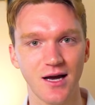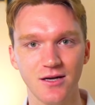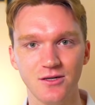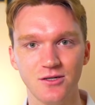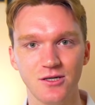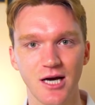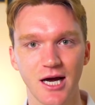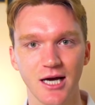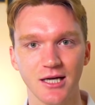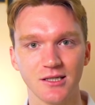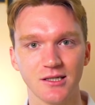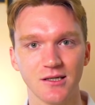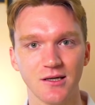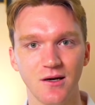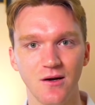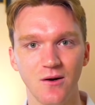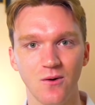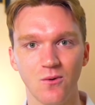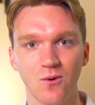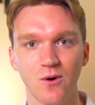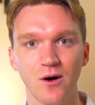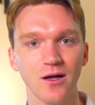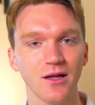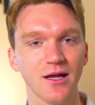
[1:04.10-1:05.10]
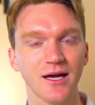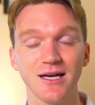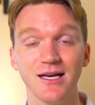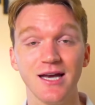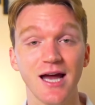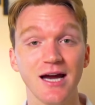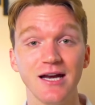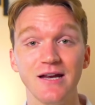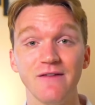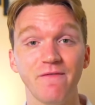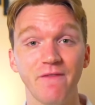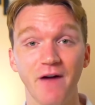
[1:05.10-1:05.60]
I checked, we're at like
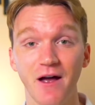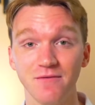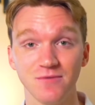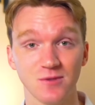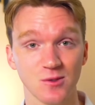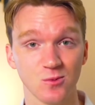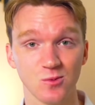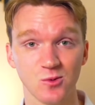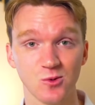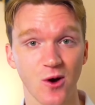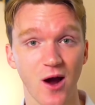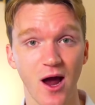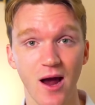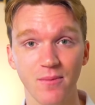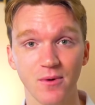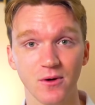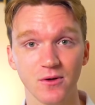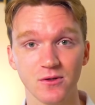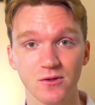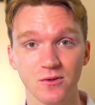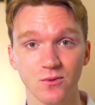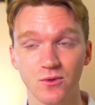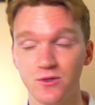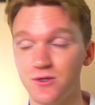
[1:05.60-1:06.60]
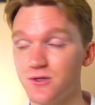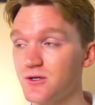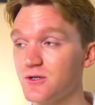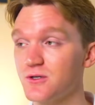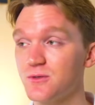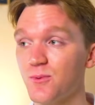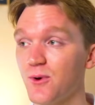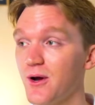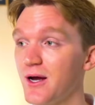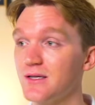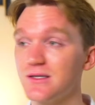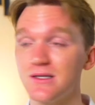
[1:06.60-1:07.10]
95 subscribers, which
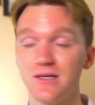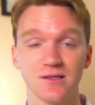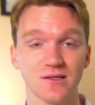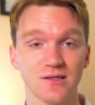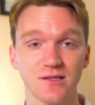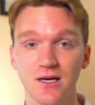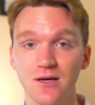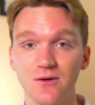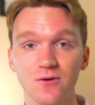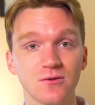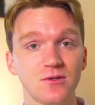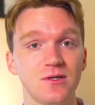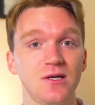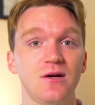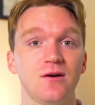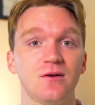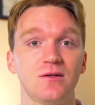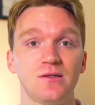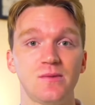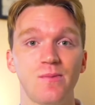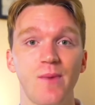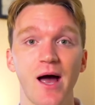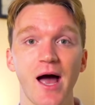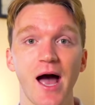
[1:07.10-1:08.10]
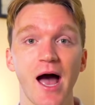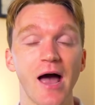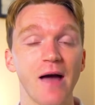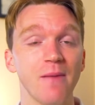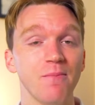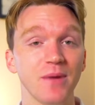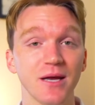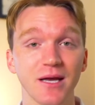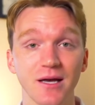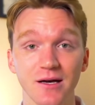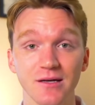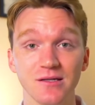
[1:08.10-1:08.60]
just brings a single tear to my eye
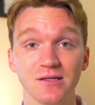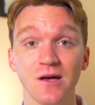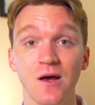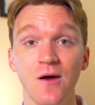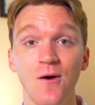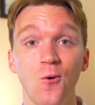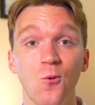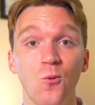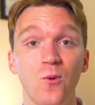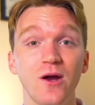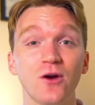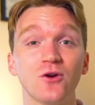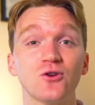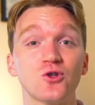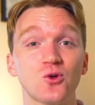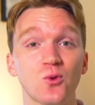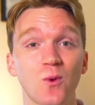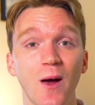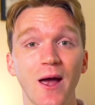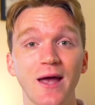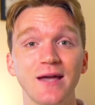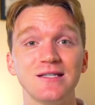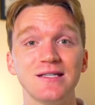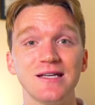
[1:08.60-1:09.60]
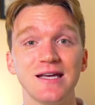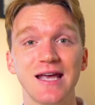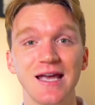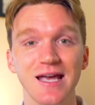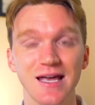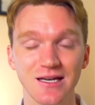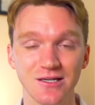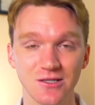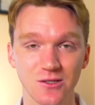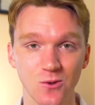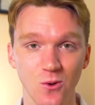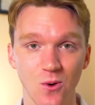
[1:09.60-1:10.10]
because we are trying to
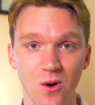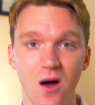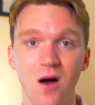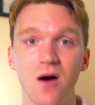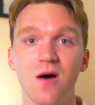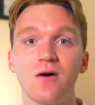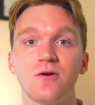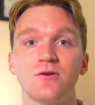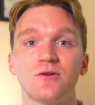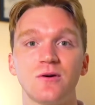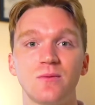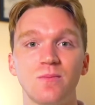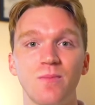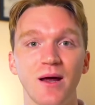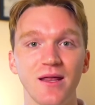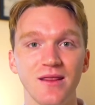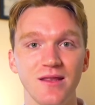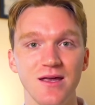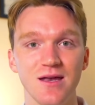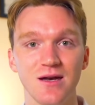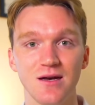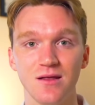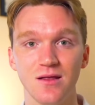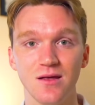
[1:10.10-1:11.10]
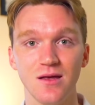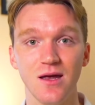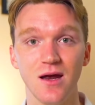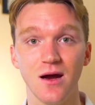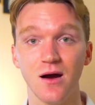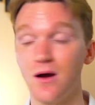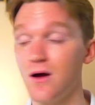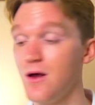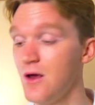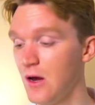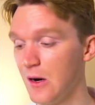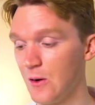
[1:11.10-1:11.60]
get to 100 by the end of the
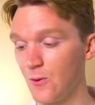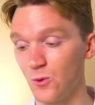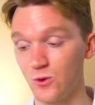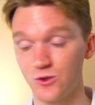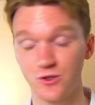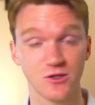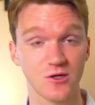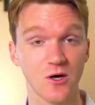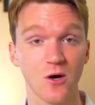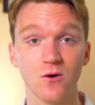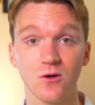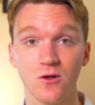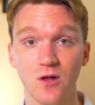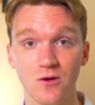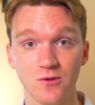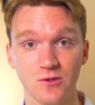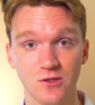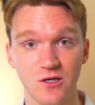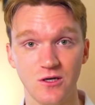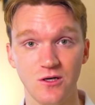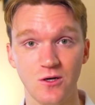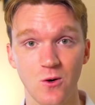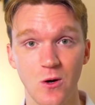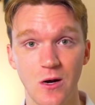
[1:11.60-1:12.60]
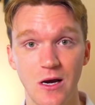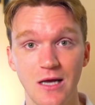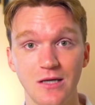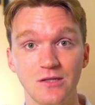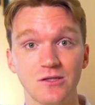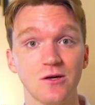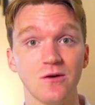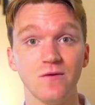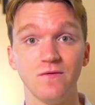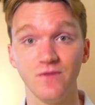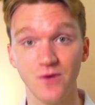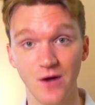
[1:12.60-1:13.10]
year. We're so close to doing
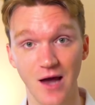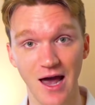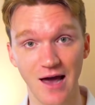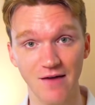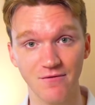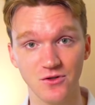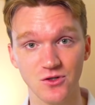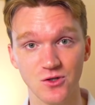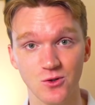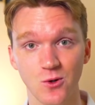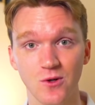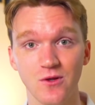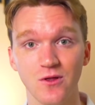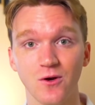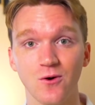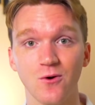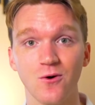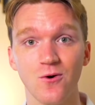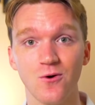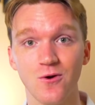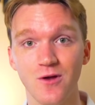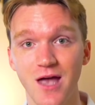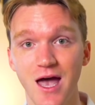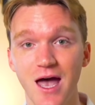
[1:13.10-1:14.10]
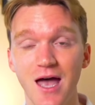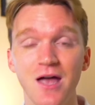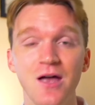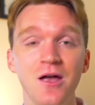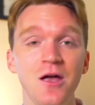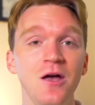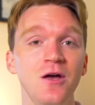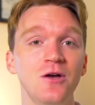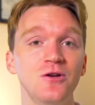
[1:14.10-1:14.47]
it. So if you haven't joined the crew yet,